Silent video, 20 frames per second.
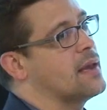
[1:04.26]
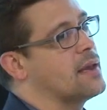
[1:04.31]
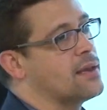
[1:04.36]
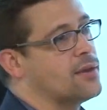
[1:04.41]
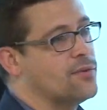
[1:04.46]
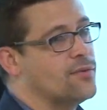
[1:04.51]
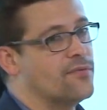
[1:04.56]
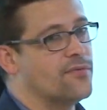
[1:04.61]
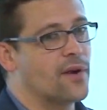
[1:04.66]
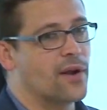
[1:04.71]

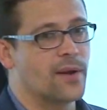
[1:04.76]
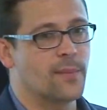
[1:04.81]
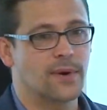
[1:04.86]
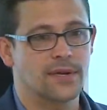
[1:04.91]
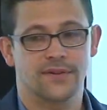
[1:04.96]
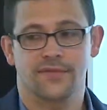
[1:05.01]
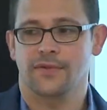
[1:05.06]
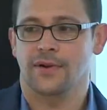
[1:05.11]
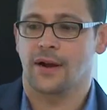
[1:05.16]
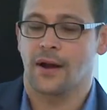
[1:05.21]
Thank you very
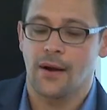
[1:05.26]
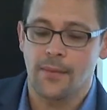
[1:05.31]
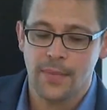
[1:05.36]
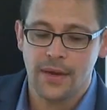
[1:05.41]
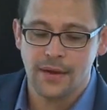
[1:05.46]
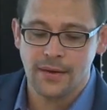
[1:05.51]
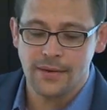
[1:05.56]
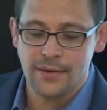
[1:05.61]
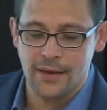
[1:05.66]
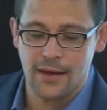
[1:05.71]
much for
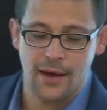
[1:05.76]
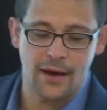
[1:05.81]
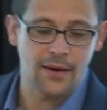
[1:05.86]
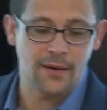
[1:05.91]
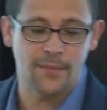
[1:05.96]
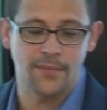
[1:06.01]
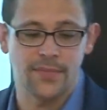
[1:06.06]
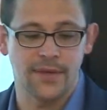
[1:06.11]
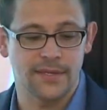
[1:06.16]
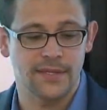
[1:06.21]
coming.
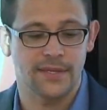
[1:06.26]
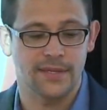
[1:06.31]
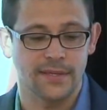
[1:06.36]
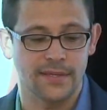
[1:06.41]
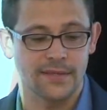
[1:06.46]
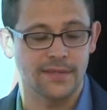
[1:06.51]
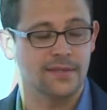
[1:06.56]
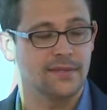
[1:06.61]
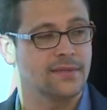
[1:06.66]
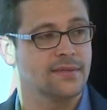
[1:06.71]
Um, this
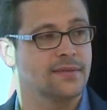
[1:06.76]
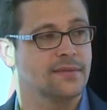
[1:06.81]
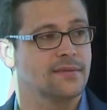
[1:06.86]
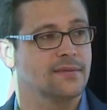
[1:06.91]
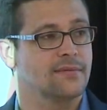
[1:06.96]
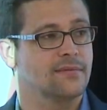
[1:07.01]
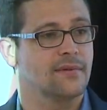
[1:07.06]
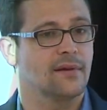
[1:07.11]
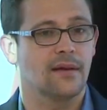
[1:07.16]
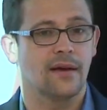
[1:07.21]

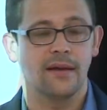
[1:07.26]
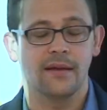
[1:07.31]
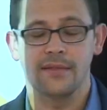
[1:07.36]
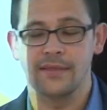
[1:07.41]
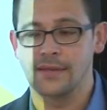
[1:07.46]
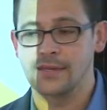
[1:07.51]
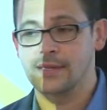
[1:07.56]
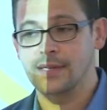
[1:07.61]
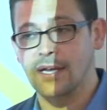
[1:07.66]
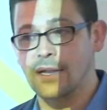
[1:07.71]
is
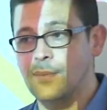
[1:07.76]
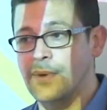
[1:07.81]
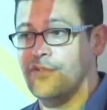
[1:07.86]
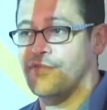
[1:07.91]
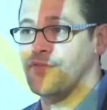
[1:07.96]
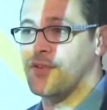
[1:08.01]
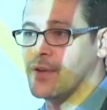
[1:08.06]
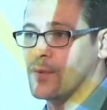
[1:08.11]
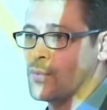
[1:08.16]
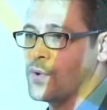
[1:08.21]
this is going to be
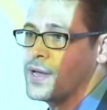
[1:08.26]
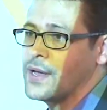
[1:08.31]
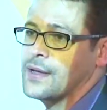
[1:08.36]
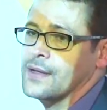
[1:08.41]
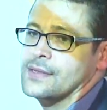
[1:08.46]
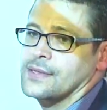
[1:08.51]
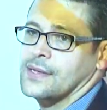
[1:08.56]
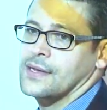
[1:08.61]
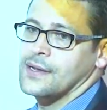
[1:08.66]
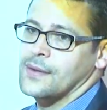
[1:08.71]
a fun
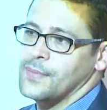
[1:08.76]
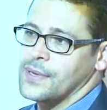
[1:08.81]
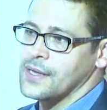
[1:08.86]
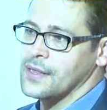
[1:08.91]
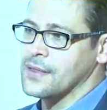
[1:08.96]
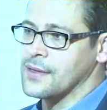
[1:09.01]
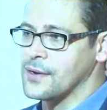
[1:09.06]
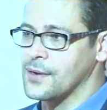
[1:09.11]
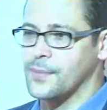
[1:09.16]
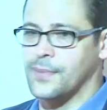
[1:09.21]
week. It's going to be
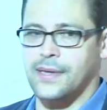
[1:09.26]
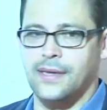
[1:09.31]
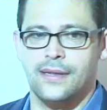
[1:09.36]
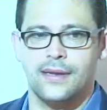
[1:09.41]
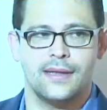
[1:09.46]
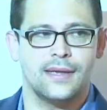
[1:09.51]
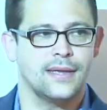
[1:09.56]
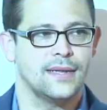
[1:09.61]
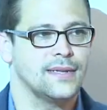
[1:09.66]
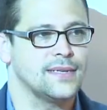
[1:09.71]
a little
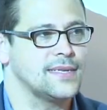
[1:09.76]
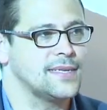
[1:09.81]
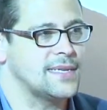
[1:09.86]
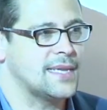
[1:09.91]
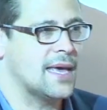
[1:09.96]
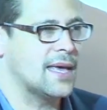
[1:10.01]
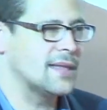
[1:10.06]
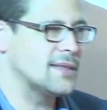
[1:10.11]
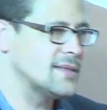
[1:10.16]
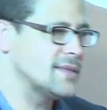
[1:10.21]
bit
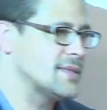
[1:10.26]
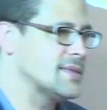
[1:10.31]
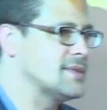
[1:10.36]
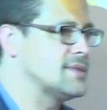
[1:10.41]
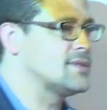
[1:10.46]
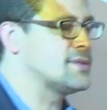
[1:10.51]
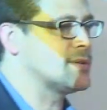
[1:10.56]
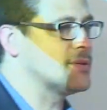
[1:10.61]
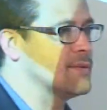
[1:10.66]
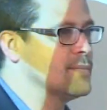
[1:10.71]
intense
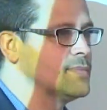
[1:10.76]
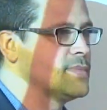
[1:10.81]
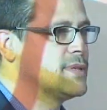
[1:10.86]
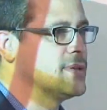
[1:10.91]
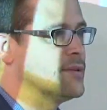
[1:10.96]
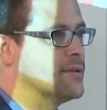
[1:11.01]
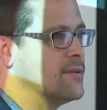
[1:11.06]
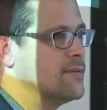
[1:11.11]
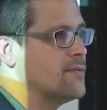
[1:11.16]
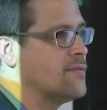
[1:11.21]
in
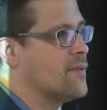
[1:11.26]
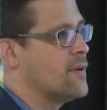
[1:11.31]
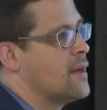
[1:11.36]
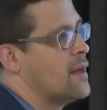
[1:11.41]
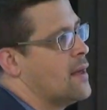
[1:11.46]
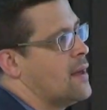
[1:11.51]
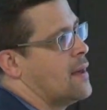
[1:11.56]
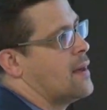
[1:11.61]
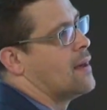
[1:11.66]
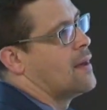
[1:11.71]
terms of
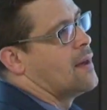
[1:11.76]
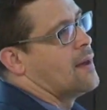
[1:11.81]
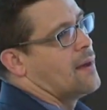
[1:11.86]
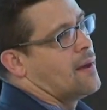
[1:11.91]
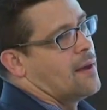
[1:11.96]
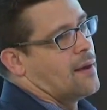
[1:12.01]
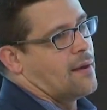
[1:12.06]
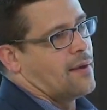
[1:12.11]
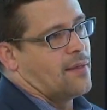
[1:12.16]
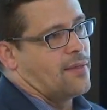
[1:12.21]

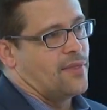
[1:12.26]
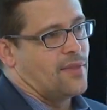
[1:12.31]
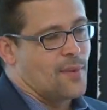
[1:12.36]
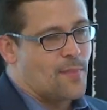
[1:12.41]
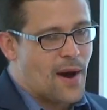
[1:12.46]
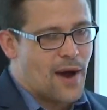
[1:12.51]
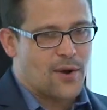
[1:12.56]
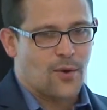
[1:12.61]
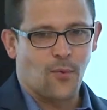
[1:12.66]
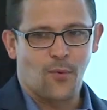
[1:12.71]
the
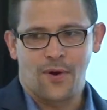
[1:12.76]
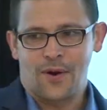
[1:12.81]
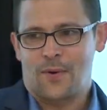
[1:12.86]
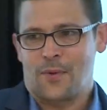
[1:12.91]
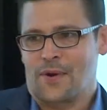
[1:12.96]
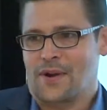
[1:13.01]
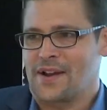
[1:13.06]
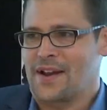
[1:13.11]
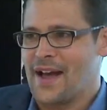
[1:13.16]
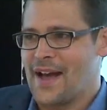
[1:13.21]
amount of
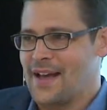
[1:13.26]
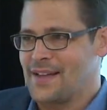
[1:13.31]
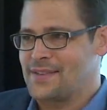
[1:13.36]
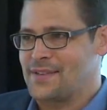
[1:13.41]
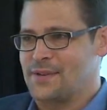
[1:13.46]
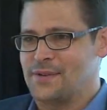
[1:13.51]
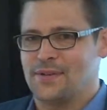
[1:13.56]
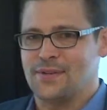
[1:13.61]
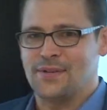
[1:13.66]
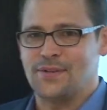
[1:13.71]
work we're going to
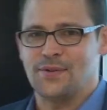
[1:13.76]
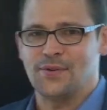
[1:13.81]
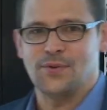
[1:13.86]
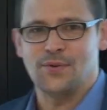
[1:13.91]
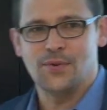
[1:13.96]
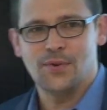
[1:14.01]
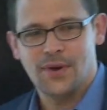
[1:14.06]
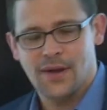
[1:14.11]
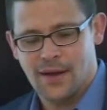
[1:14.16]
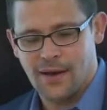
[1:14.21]
ask you to
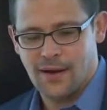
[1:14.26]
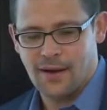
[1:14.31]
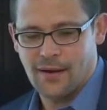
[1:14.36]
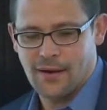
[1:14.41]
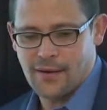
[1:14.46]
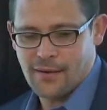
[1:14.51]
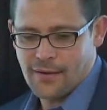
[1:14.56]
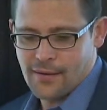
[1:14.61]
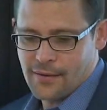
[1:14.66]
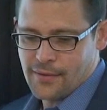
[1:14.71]
do,
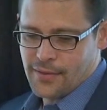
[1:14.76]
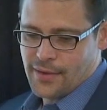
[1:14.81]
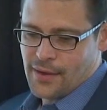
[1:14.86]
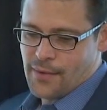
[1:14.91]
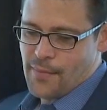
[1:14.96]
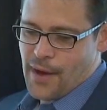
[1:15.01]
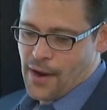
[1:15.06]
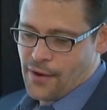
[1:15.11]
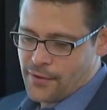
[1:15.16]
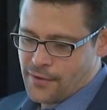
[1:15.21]
uh,
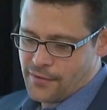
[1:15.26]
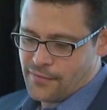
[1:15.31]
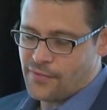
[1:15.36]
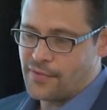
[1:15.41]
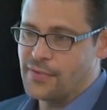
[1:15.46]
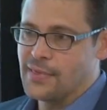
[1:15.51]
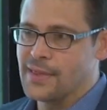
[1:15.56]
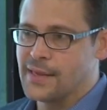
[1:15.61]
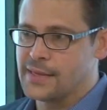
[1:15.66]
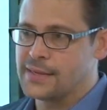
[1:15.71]
the amount
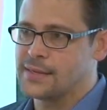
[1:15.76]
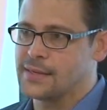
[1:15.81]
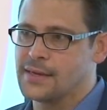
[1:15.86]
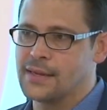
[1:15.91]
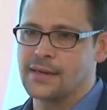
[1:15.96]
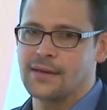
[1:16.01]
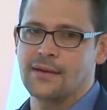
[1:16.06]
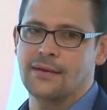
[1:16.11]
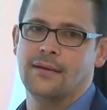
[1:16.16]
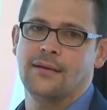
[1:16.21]
of
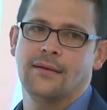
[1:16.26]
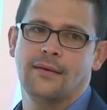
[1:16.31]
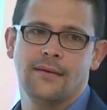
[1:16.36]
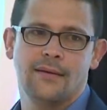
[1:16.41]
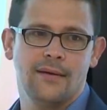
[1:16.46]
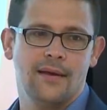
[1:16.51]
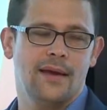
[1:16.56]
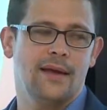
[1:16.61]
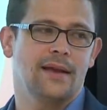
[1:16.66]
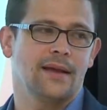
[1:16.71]
listening
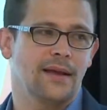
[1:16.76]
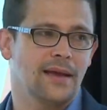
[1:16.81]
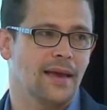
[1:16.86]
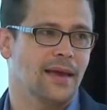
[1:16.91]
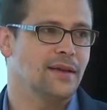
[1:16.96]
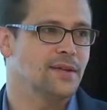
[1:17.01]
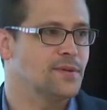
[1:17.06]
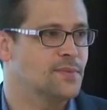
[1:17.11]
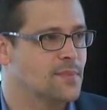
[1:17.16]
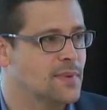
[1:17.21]
and
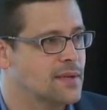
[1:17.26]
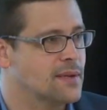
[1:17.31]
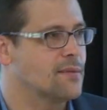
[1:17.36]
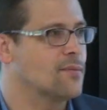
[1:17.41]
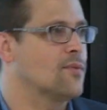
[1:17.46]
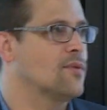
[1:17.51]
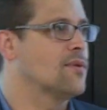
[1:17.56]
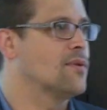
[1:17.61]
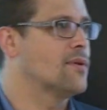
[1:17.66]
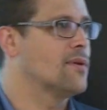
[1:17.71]

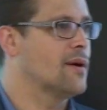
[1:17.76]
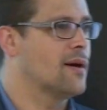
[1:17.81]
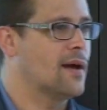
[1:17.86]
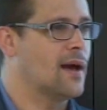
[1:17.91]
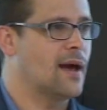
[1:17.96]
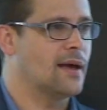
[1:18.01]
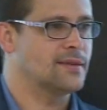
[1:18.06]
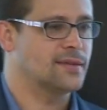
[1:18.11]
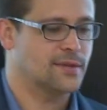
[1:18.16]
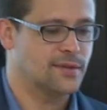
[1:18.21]
engagement we'll
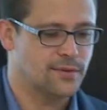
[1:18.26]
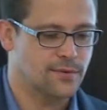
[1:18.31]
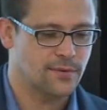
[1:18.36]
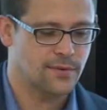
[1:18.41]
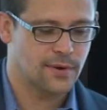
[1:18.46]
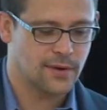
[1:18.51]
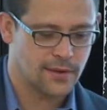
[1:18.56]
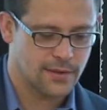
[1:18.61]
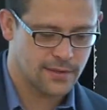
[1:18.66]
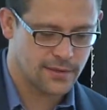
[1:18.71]
ask
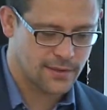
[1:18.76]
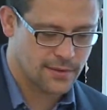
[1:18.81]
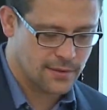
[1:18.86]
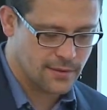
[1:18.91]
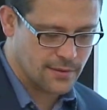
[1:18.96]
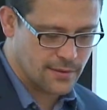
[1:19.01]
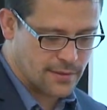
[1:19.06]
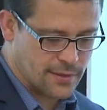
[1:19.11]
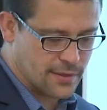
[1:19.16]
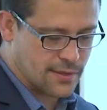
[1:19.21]
you
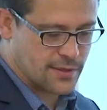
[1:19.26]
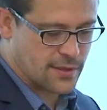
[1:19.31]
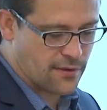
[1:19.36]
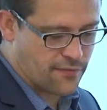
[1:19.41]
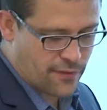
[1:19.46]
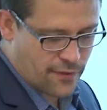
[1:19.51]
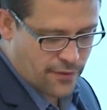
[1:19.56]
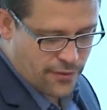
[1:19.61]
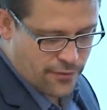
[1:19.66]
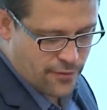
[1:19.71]
to to
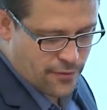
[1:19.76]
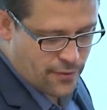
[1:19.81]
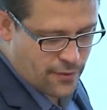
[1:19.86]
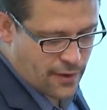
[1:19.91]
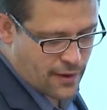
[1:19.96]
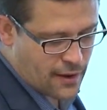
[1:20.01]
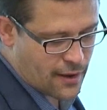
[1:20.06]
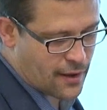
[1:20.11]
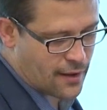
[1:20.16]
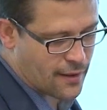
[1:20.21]
suffer
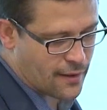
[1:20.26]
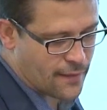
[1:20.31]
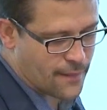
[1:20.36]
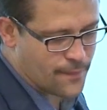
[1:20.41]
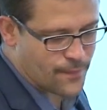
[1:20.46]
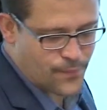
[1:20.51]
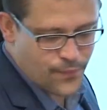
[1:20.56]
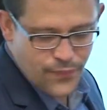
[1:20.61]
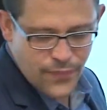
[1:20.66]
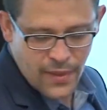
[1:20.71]
through.
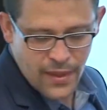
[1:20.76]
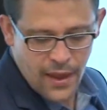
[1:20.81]
Um,